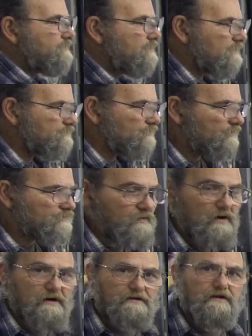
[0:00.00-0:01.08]
up. So it's
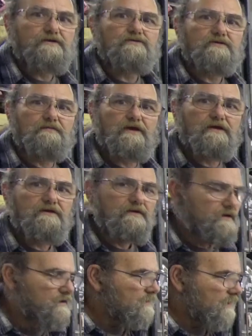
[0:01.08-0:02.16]
where it needs to be.
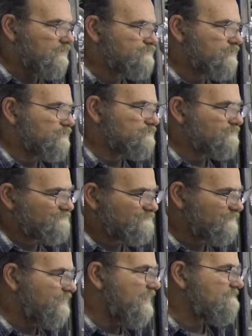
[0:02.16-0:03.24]
It's just
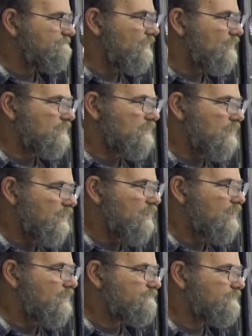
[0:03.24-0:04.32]
that far
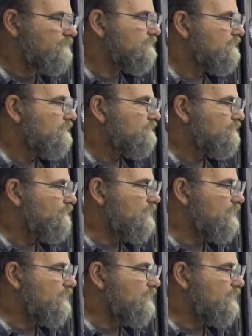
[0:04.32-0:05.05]
off the